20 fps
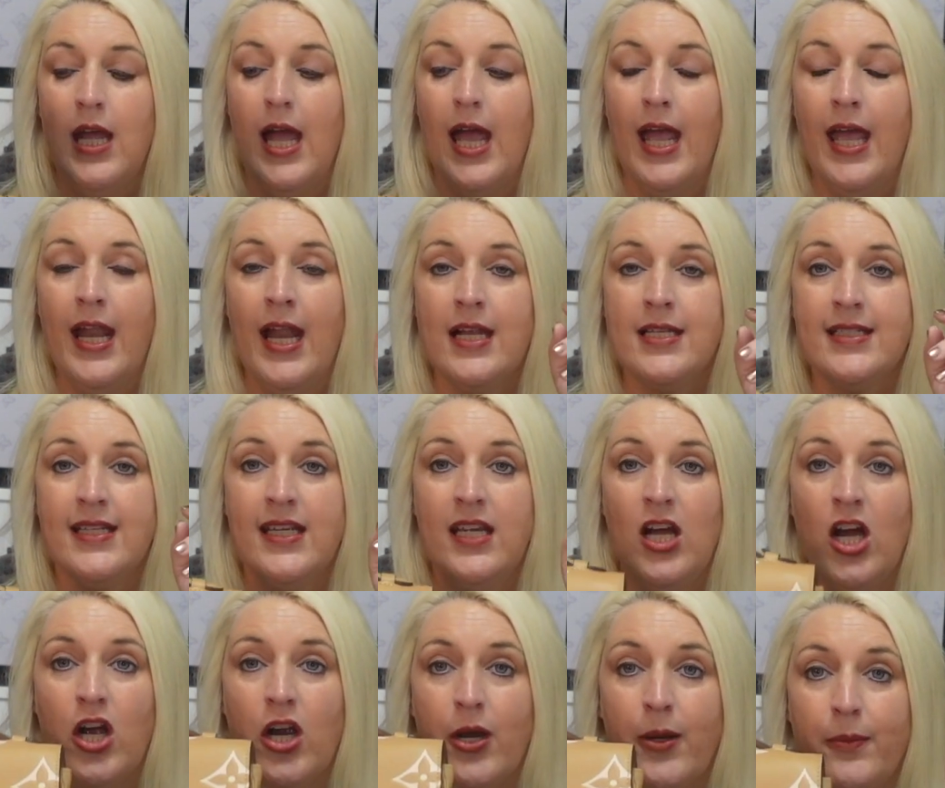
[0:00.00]
and I see
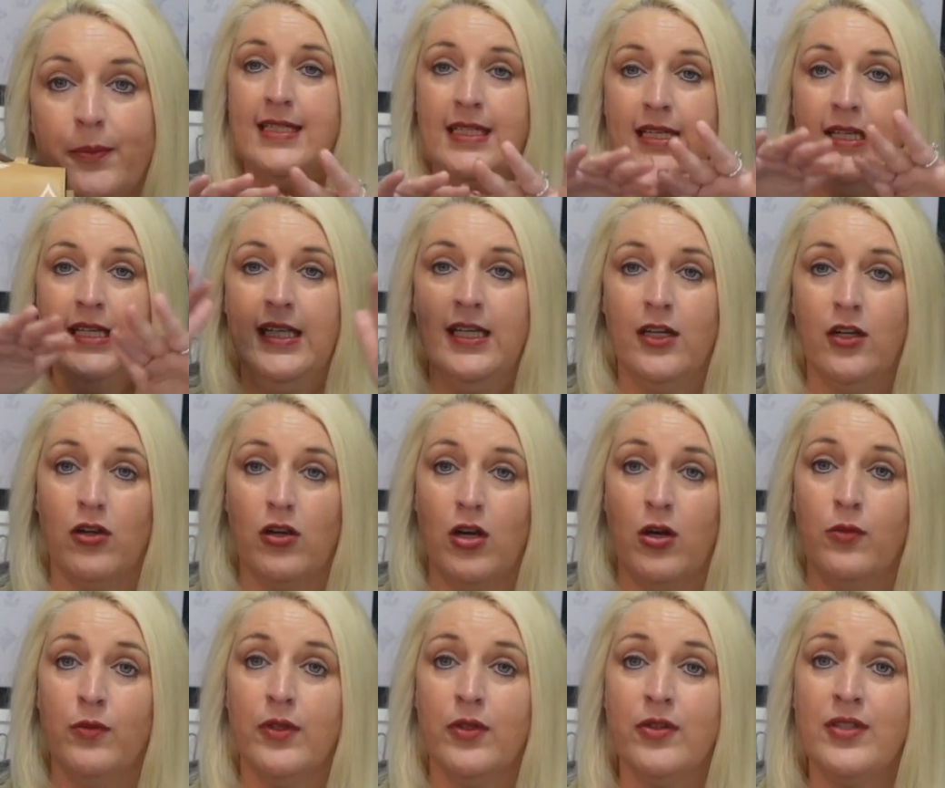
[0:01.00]
her sitting in her
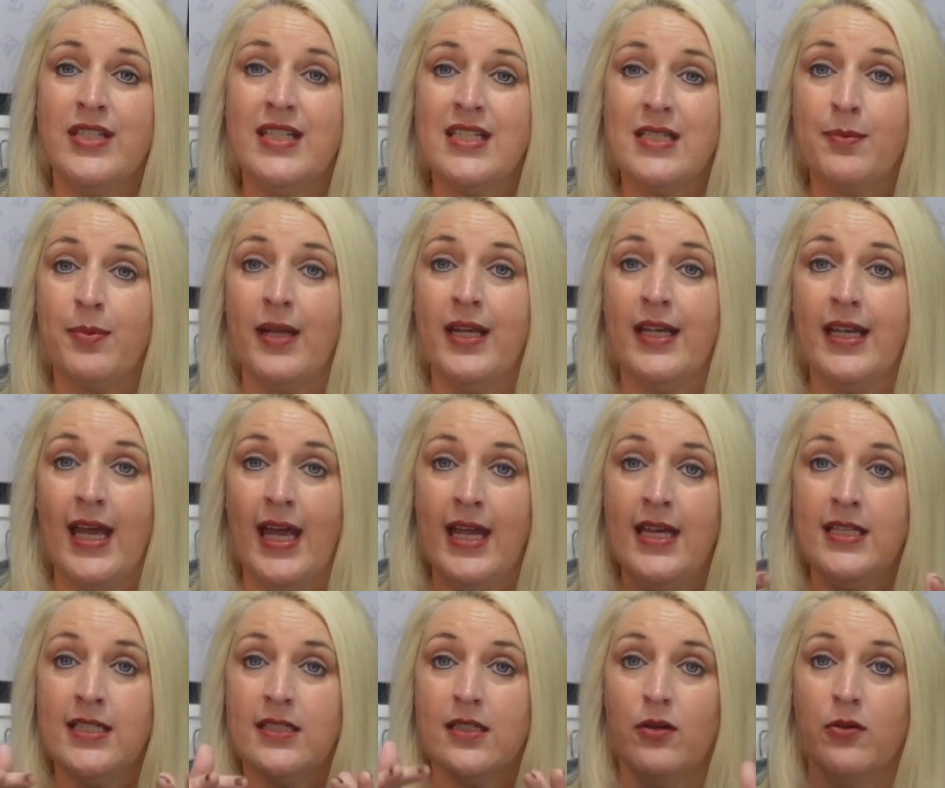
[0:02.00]
own little display
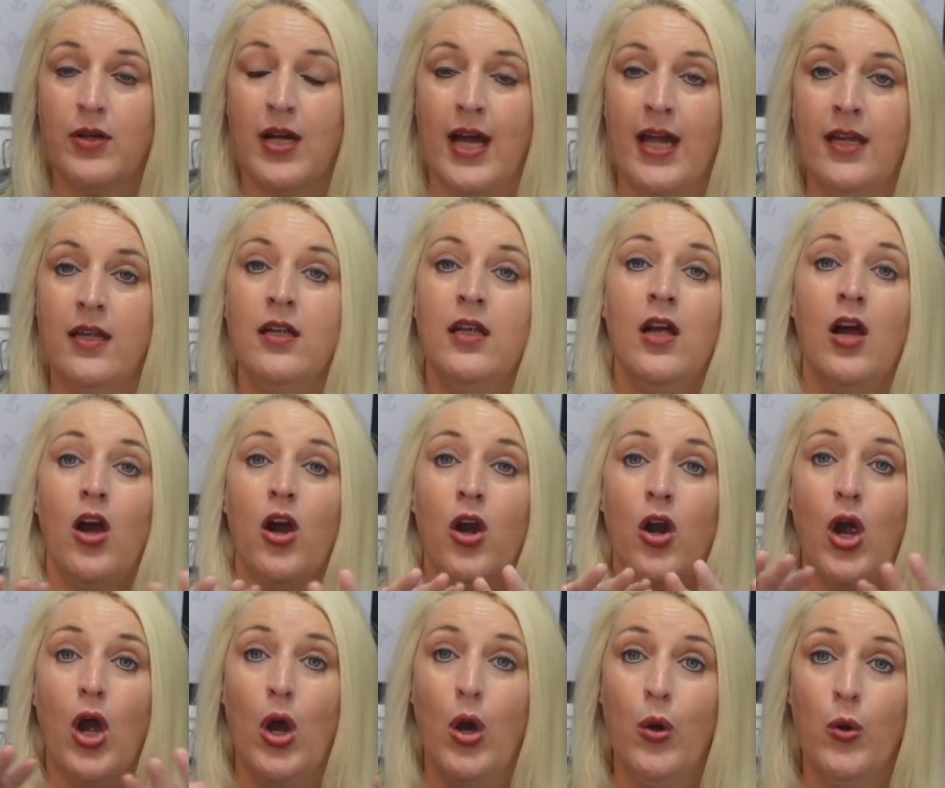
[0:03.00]
case, okay? Her
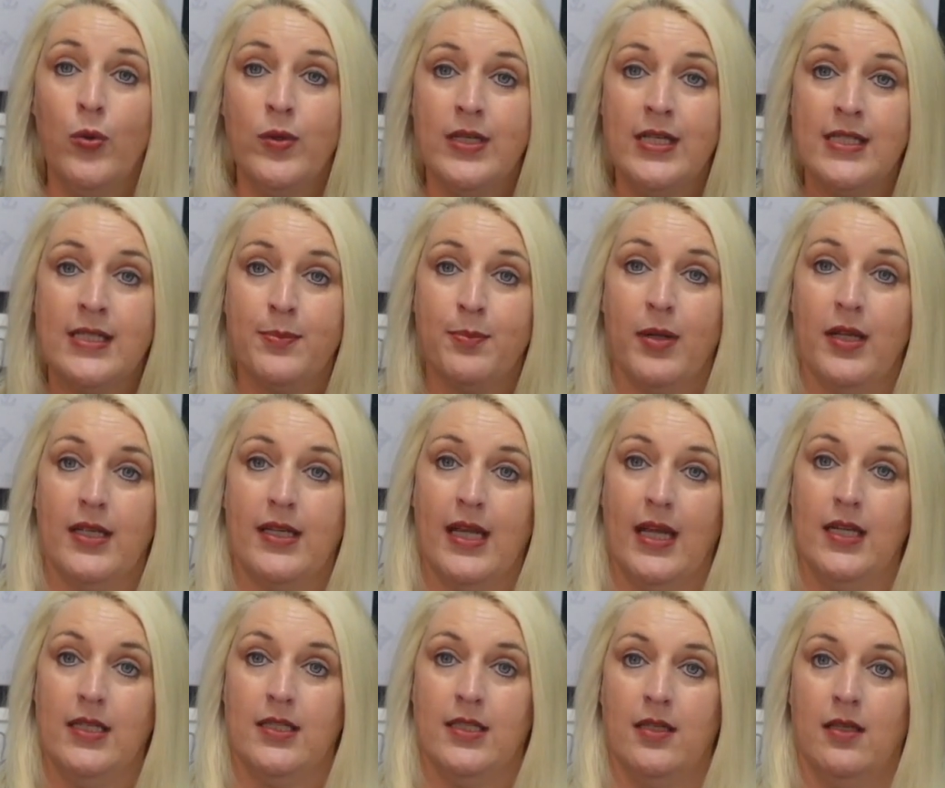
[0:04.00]
own display
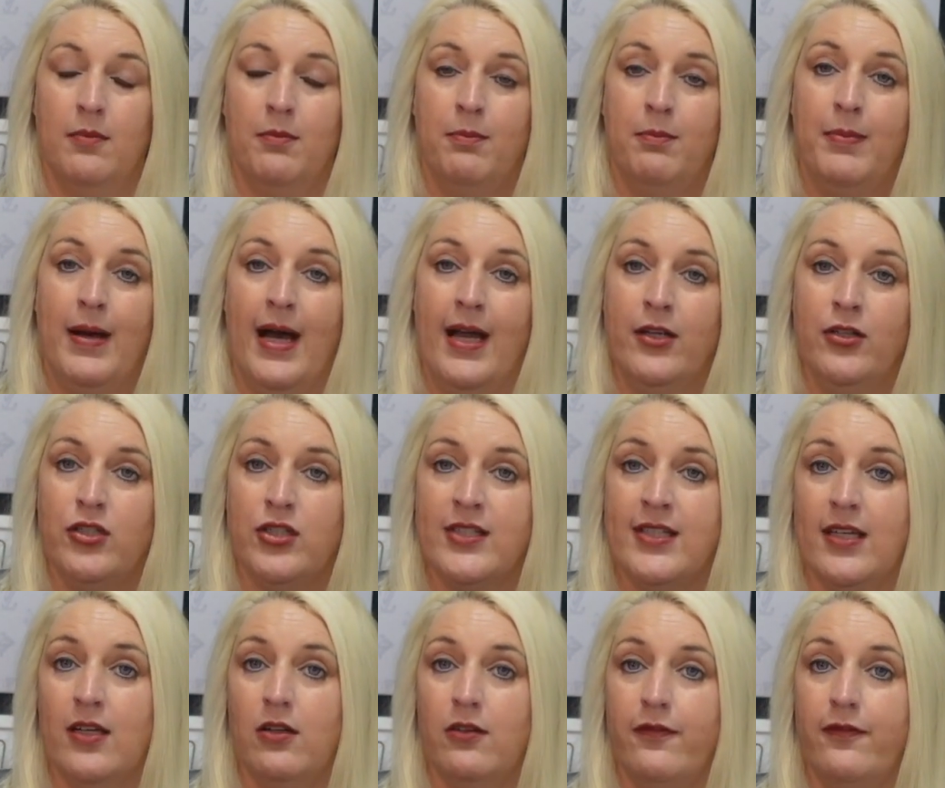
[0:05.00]
case, by
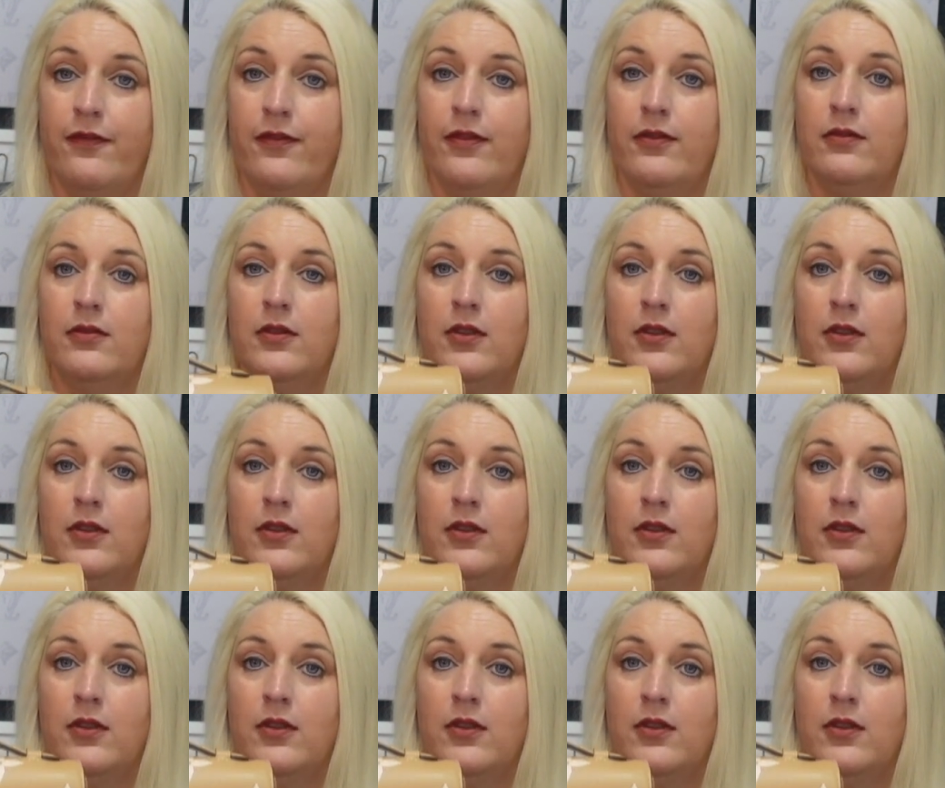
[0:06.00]
herself.